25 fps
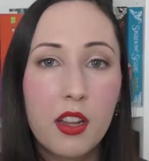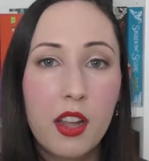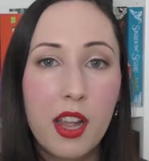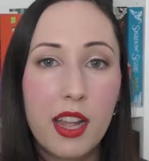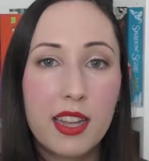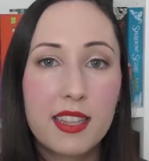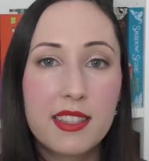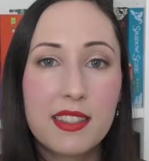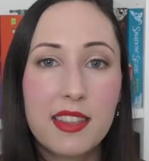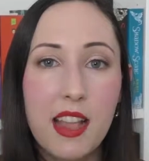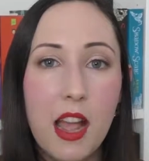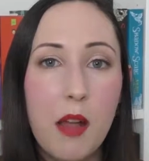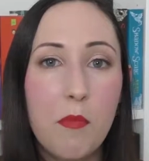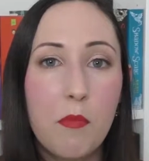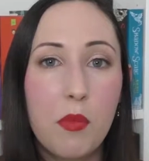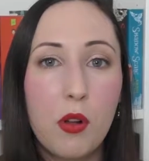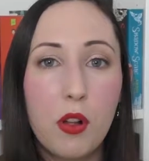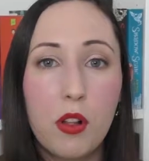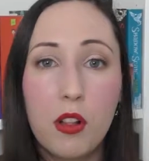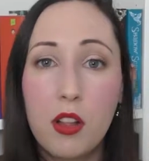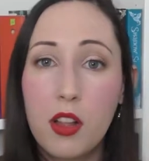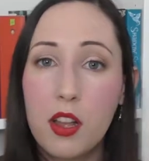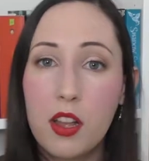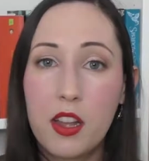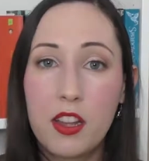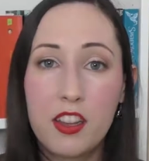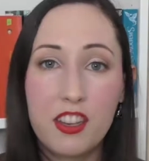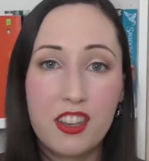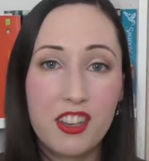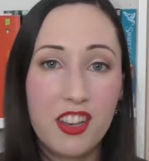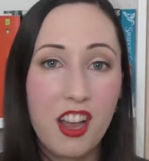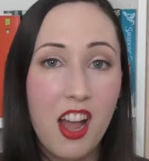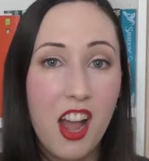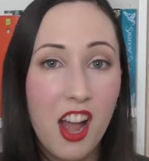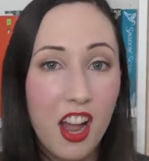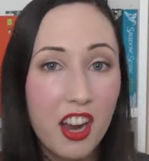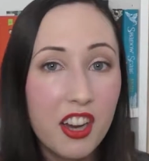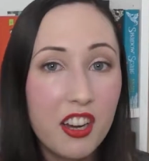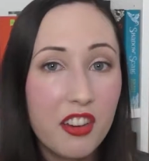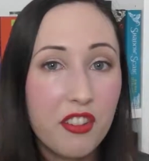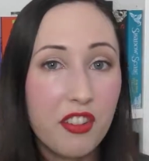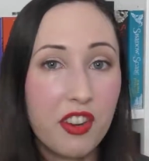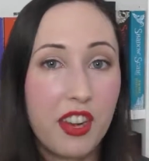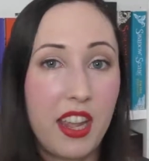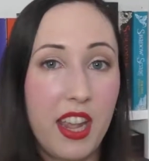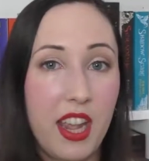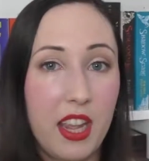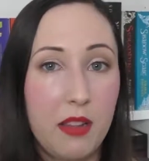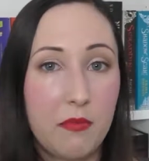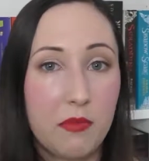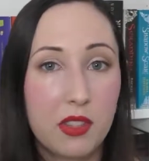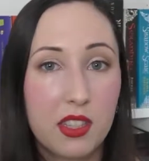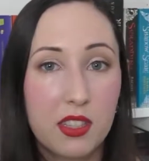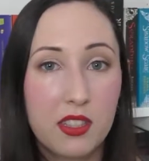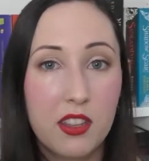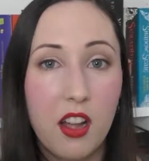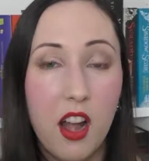example, The Hunger Games.